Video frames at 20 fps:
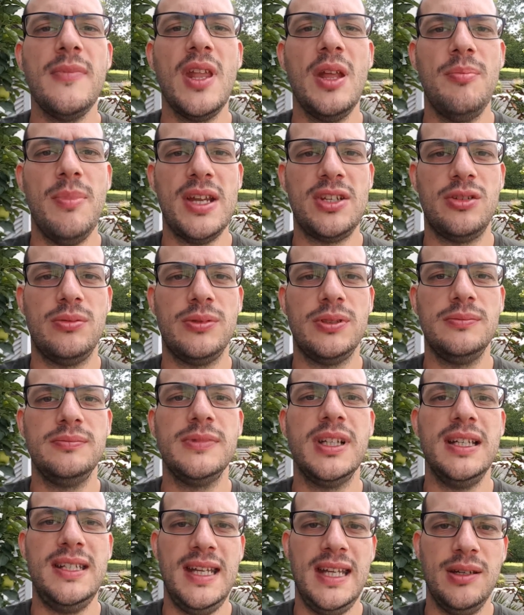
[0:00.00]
measurable,
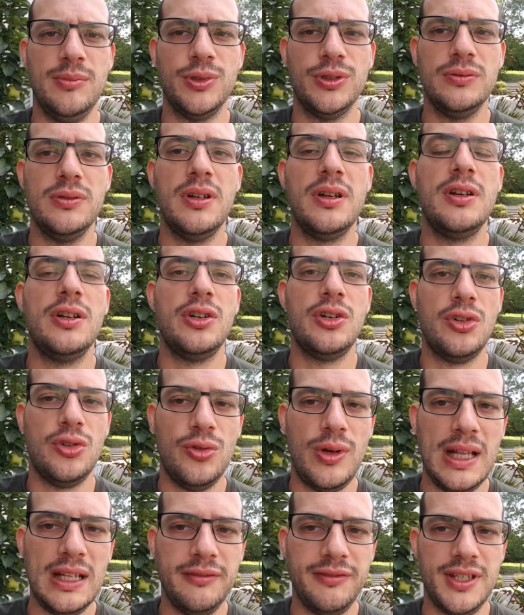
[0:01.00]
attainable,
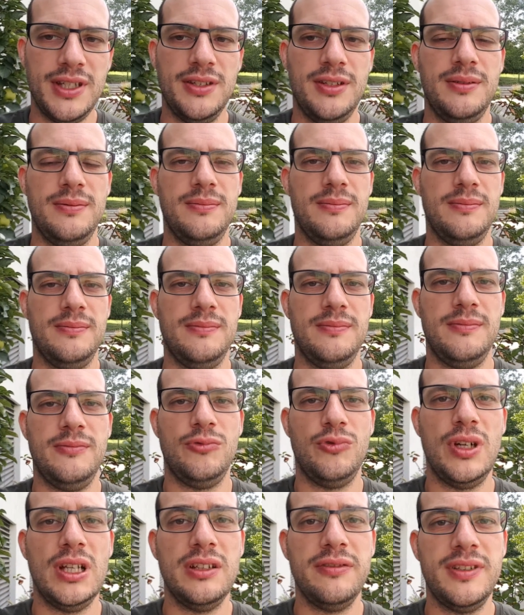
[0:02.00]
relevant.
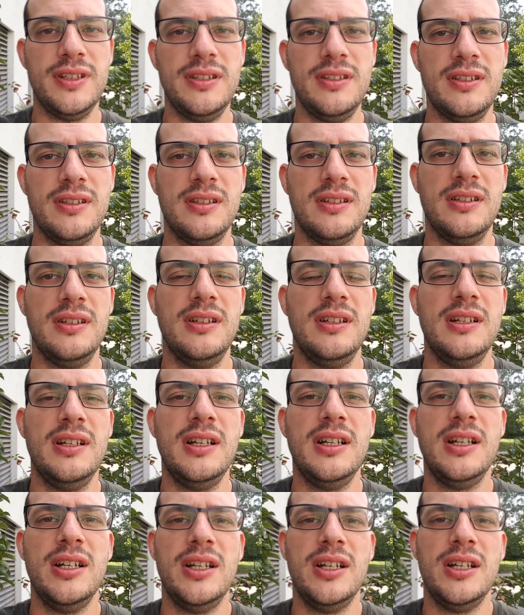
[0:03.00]
Relevant,
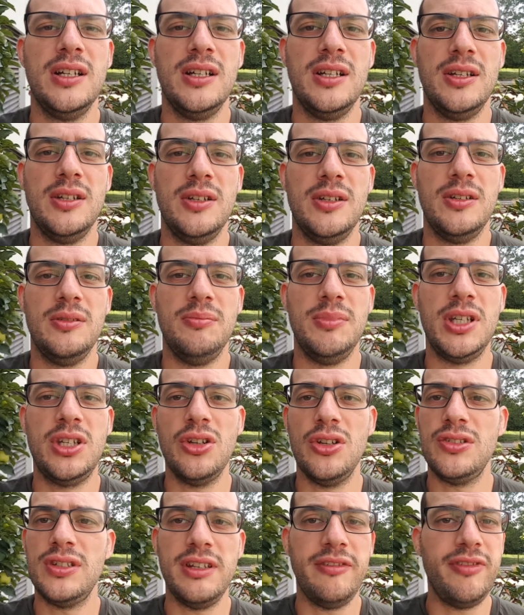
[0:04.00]

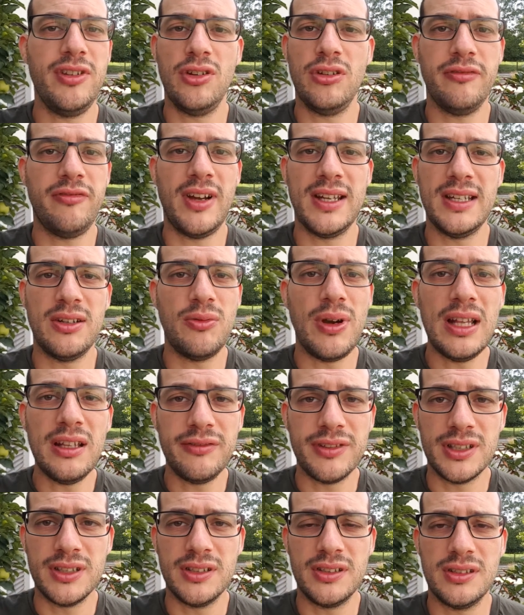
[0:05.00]
because if you don't find it
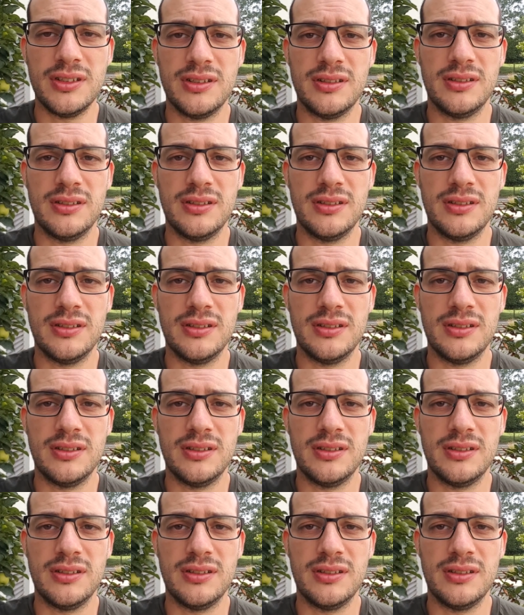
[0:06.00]
relevant,